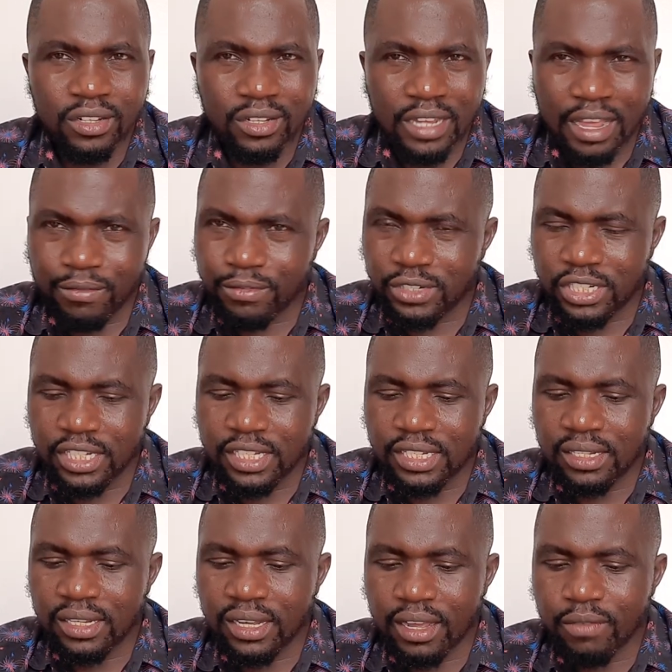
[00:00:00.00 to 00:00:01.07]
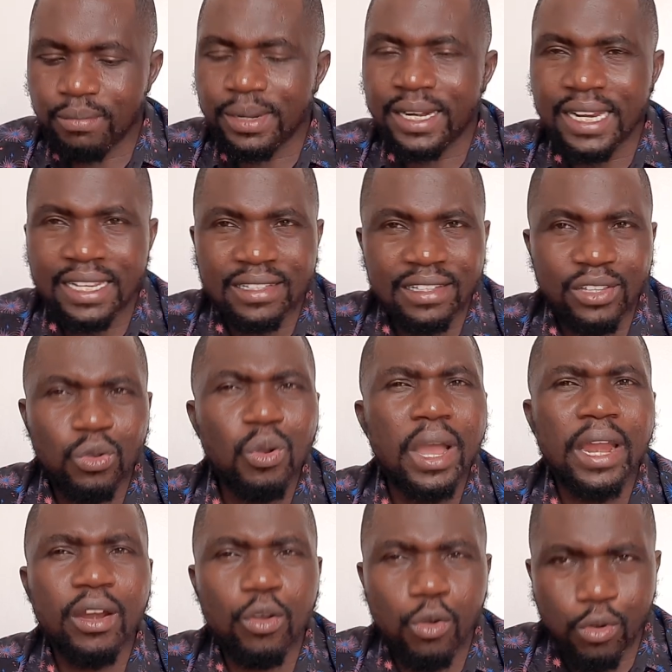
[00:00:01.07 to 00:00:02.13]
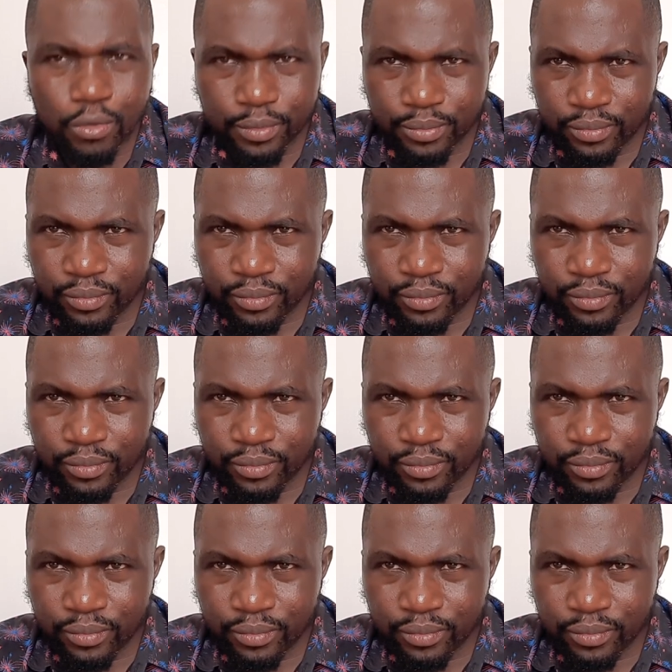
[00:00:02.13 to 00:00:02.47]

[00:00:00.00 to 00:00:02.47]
have tea, have mandazi, you can go.